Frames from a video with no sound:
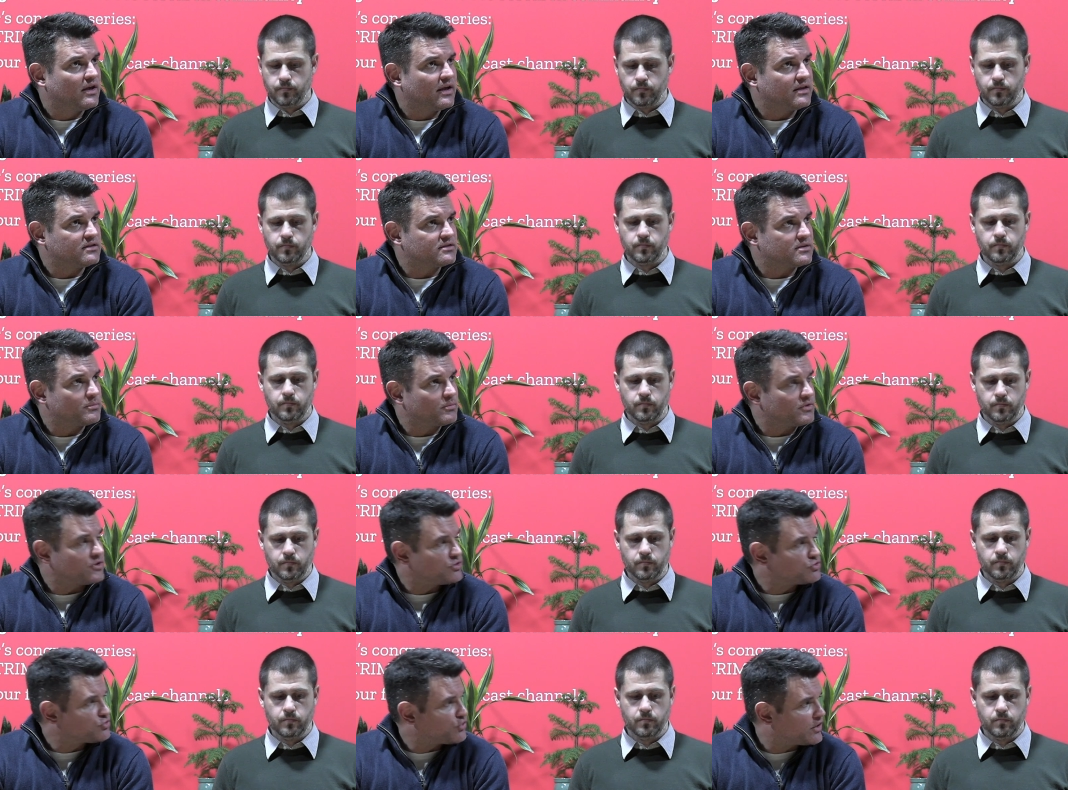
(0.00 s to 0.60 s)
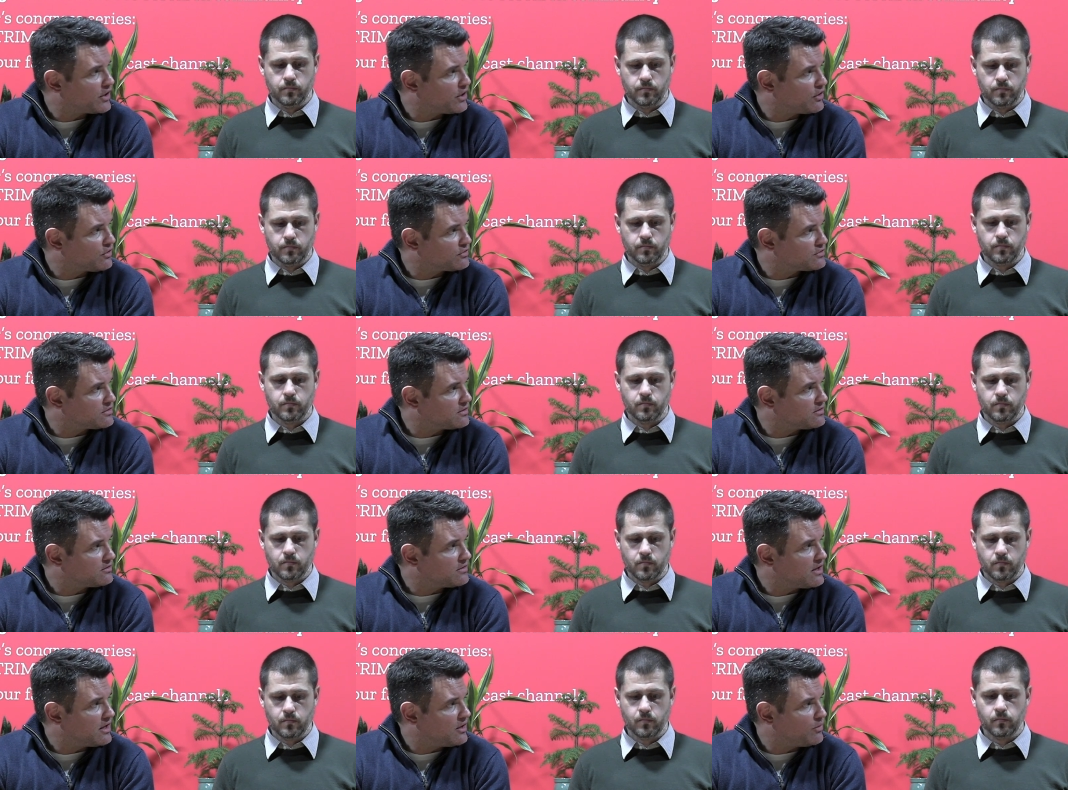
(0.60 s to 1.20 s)
Speaker 1: and some of the triggers
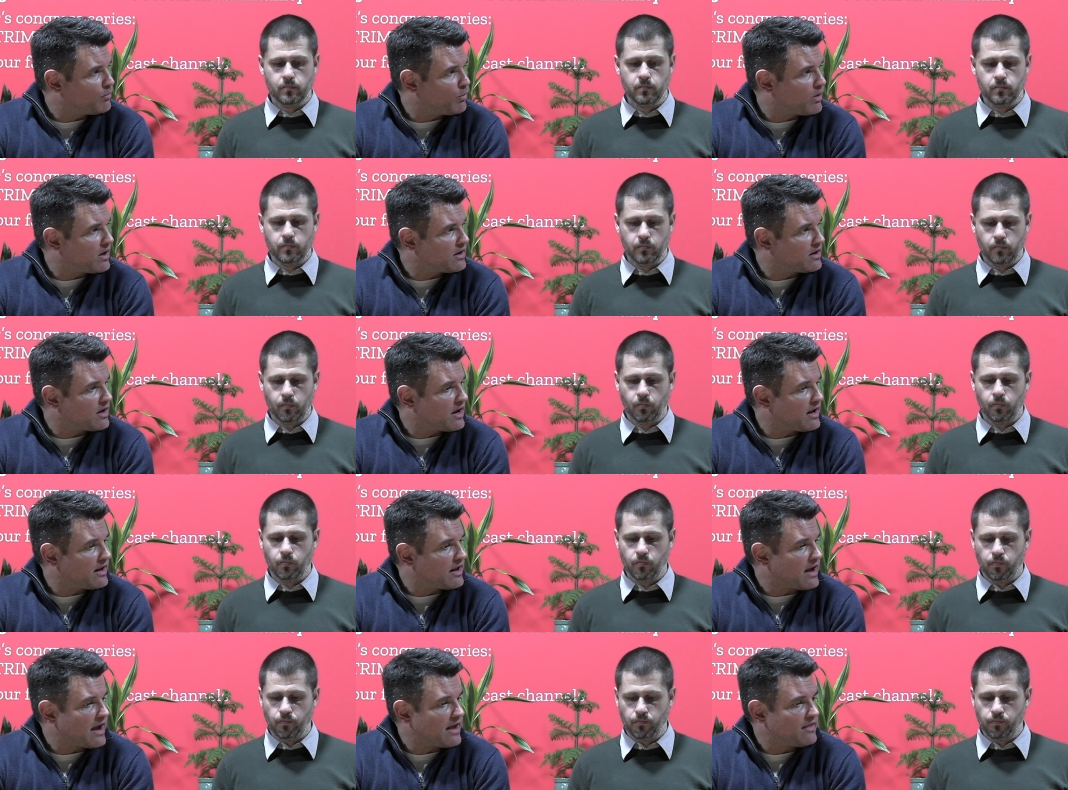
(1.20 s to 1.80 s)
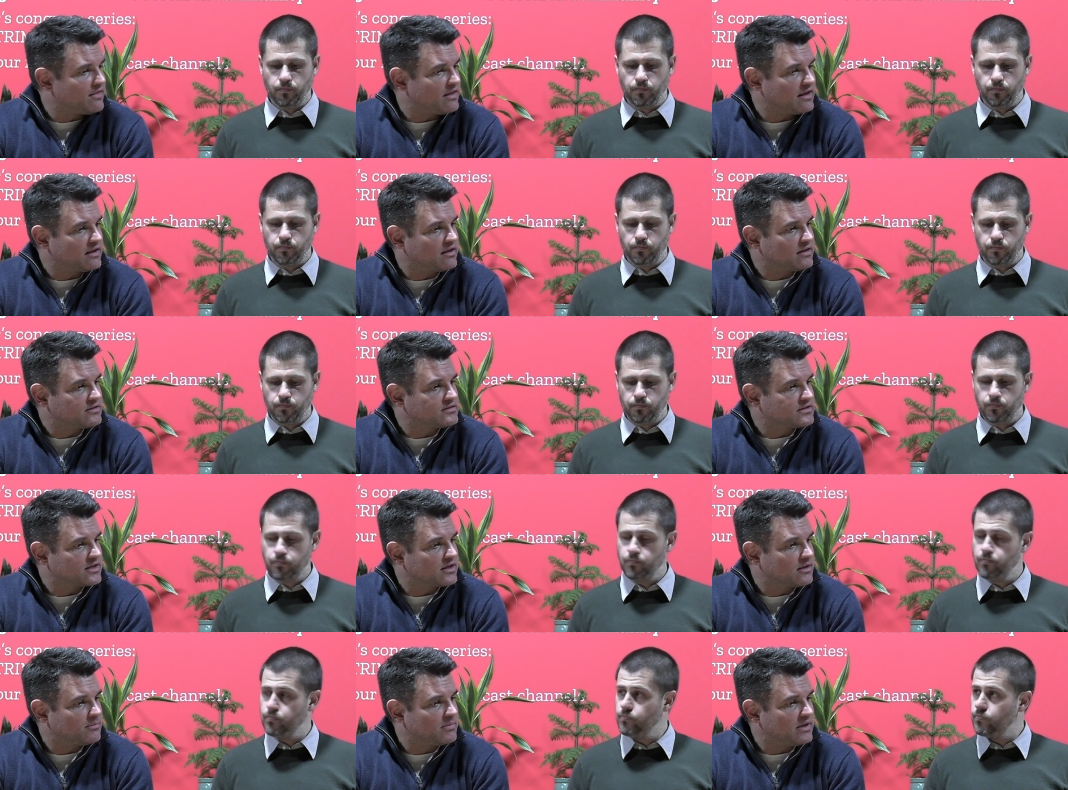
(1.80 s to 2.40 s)
and whatnot. I think it's
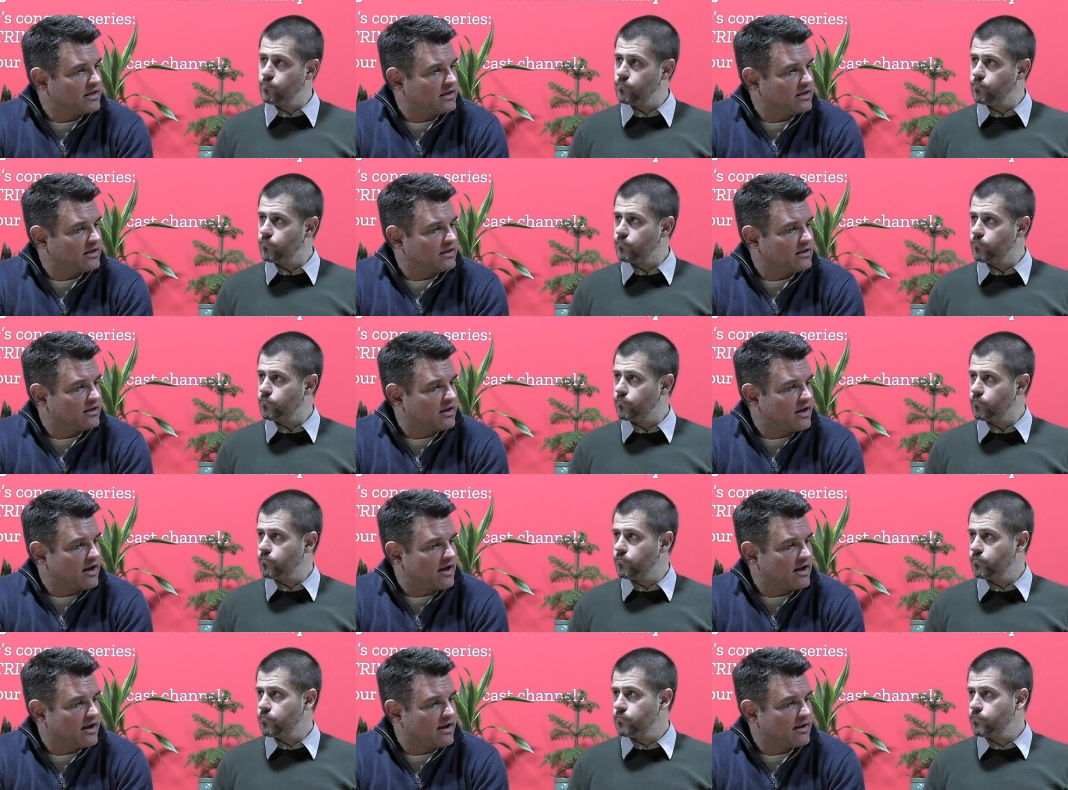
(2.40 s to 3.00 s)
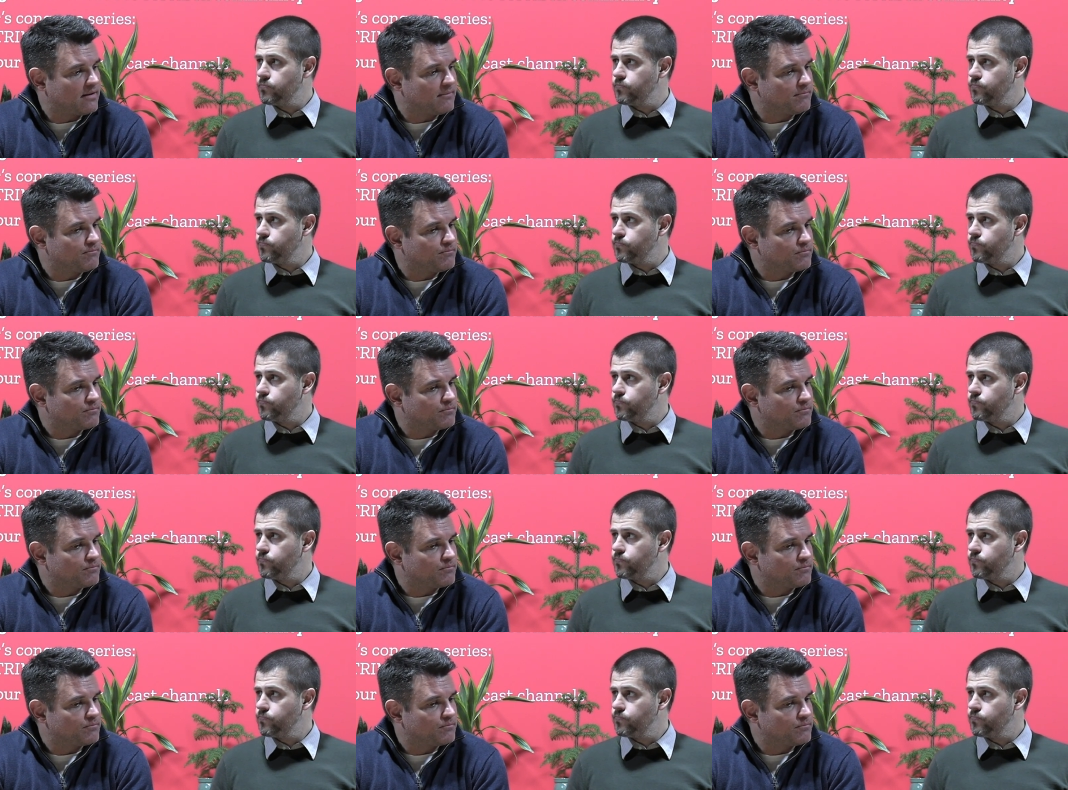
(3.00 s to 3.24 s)
going to be an